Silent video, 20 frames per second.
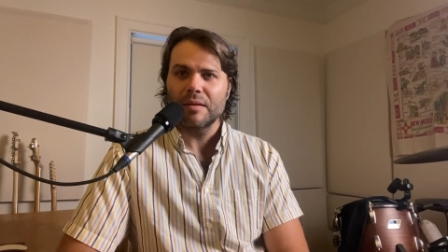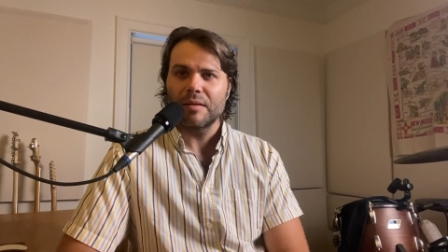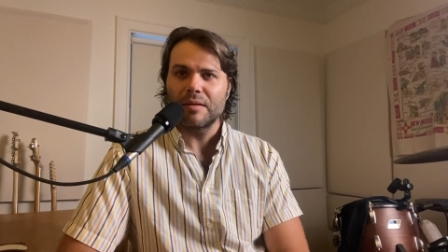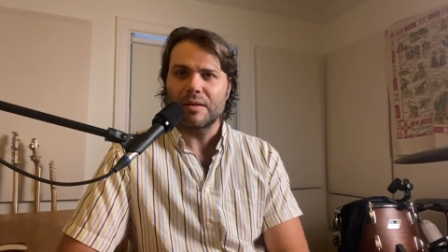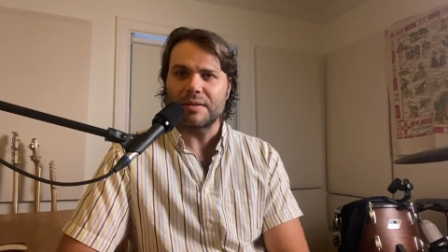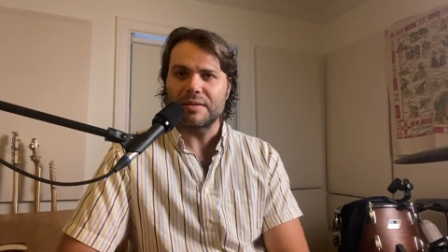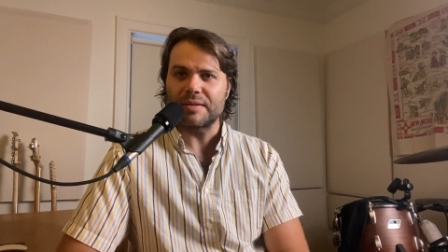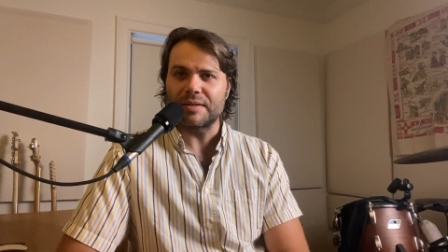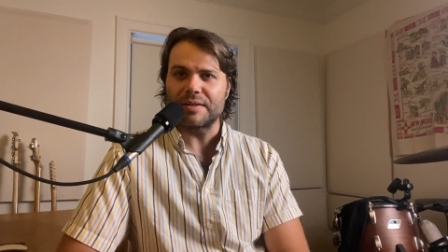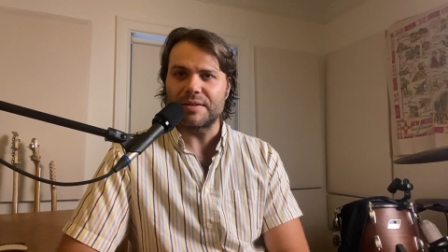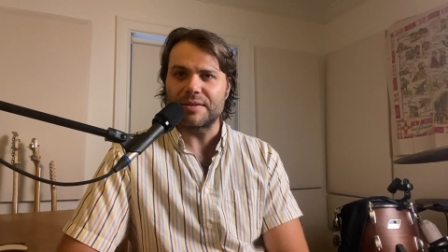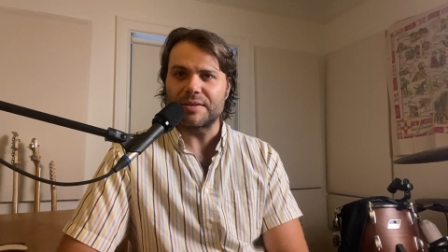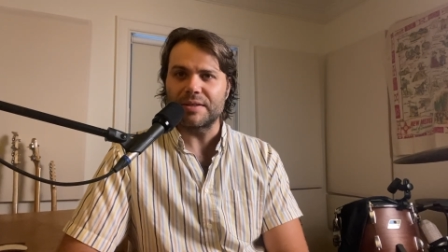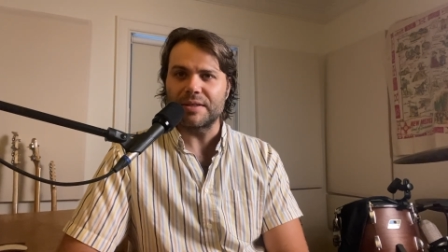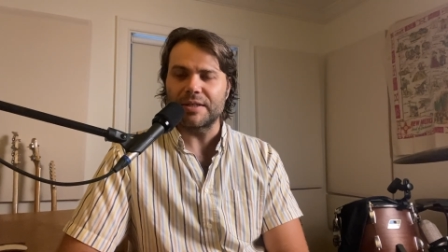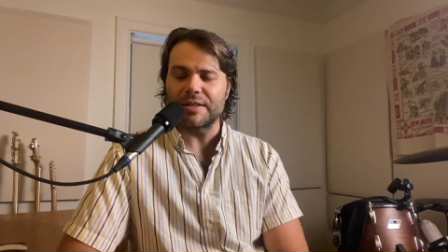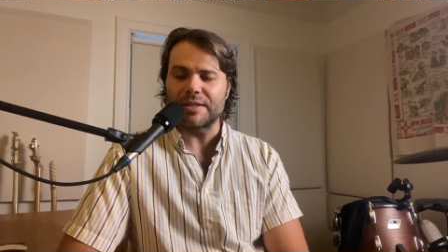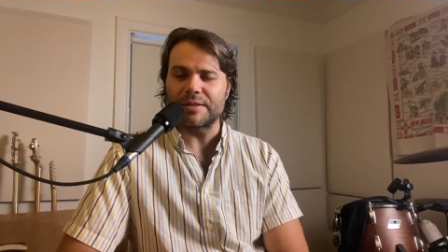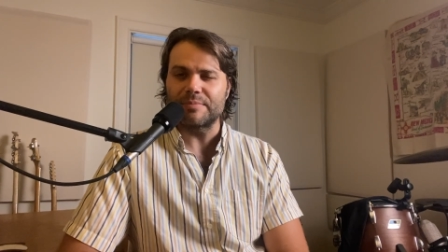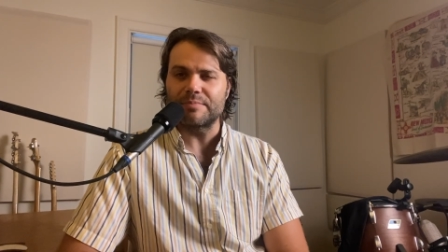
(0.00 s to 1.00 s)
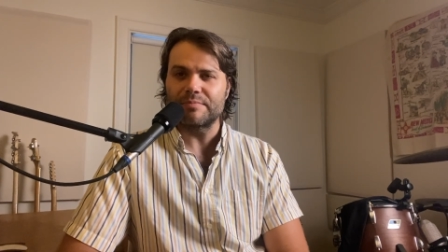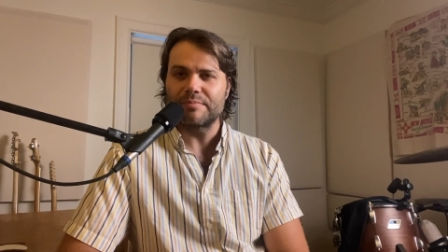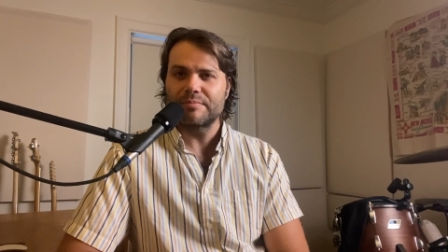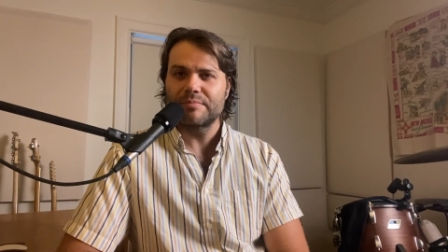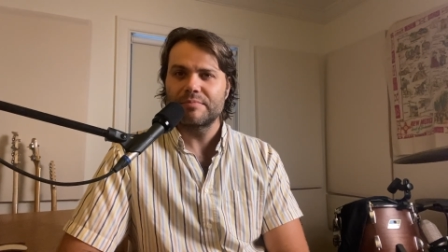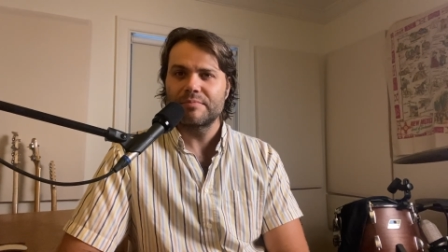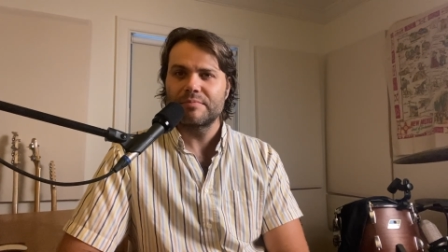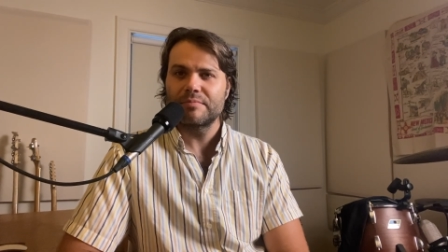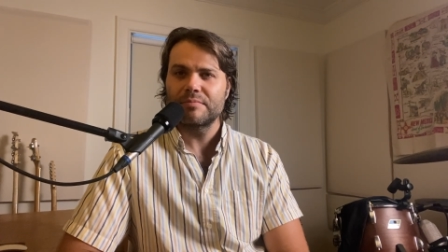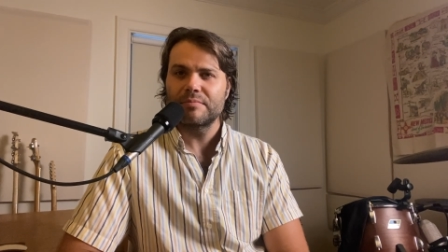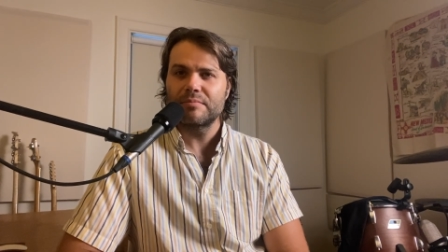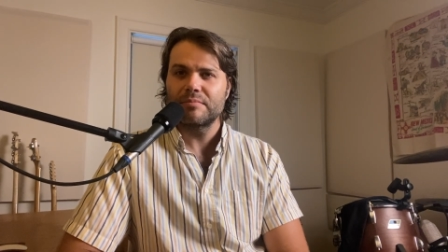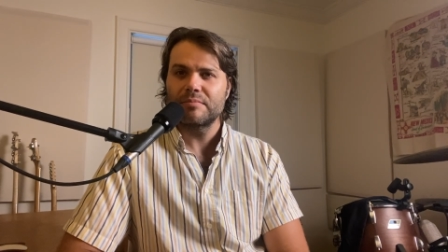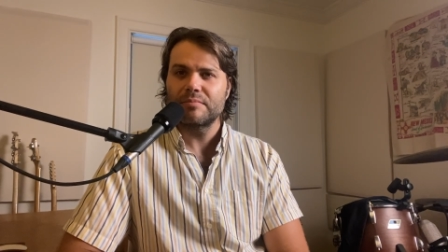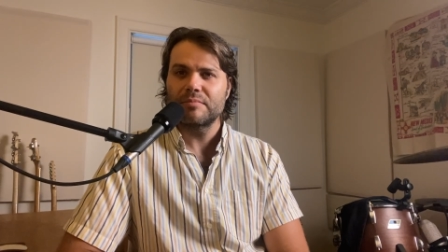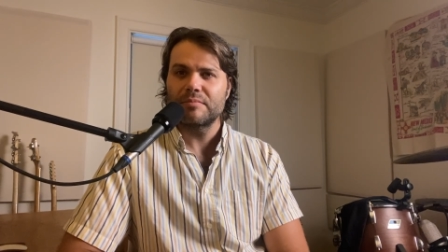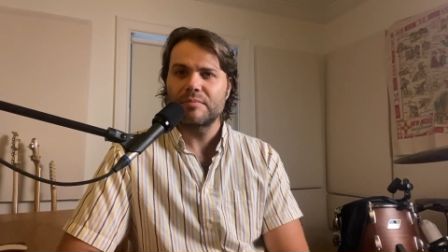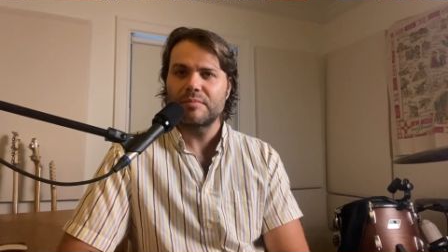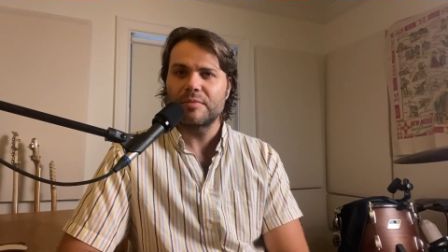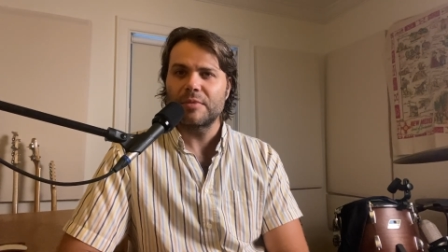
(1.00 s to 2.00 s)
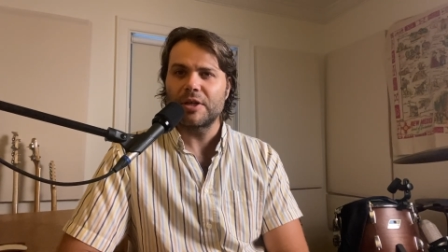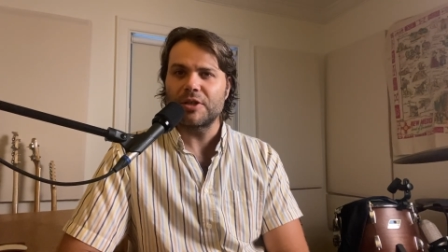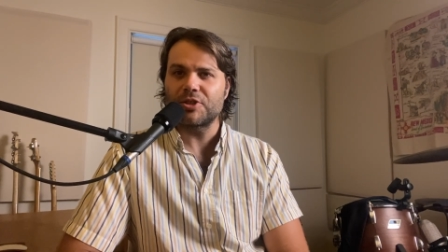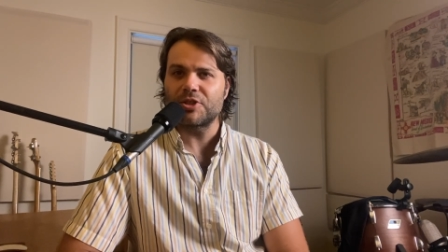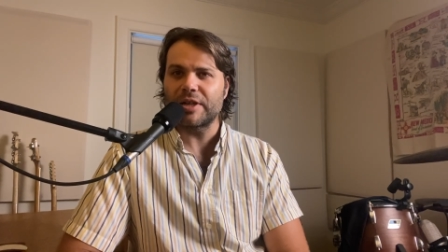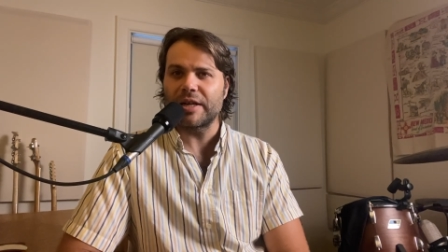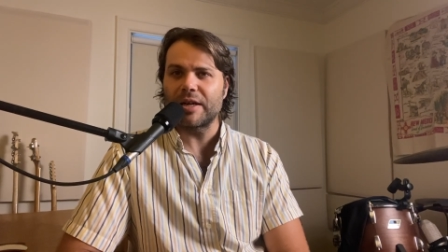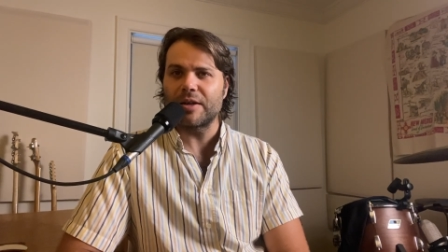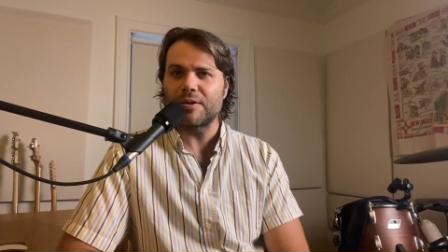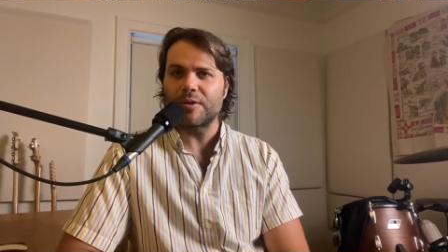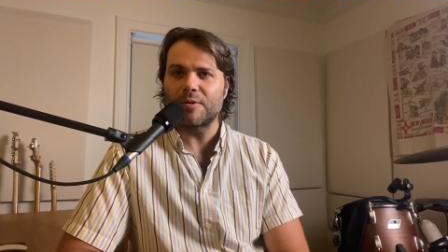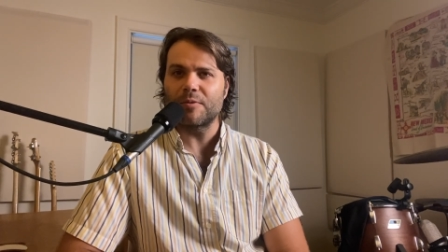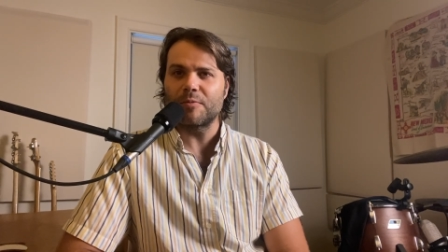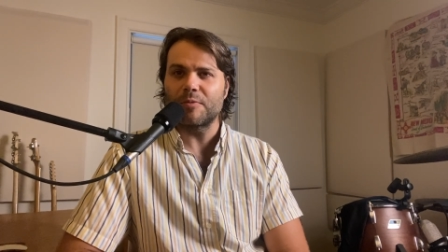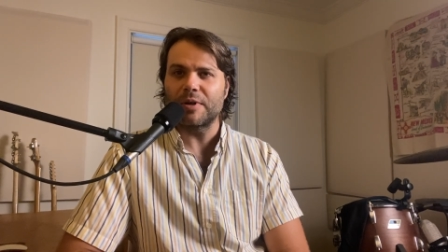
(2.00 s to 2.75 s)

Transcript: This is a channel